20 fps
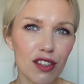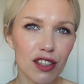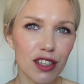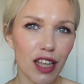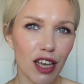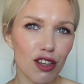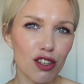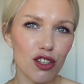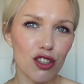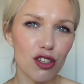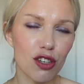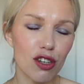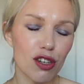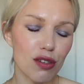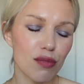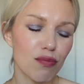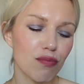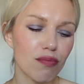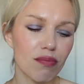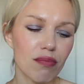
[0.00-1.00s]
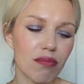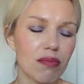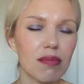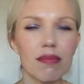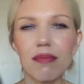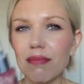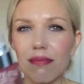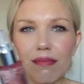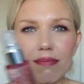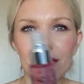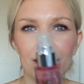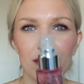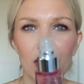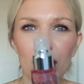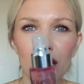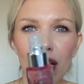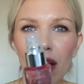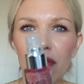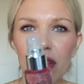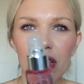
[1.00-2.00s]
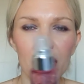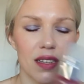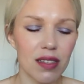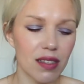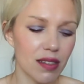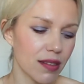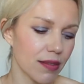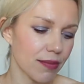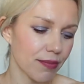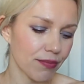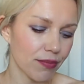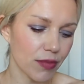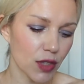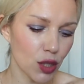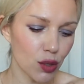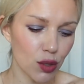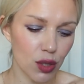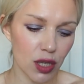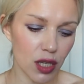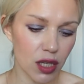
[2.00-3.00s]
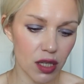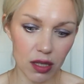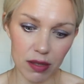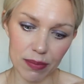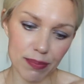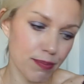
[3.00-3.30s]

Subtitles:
texture. Loving it. Using it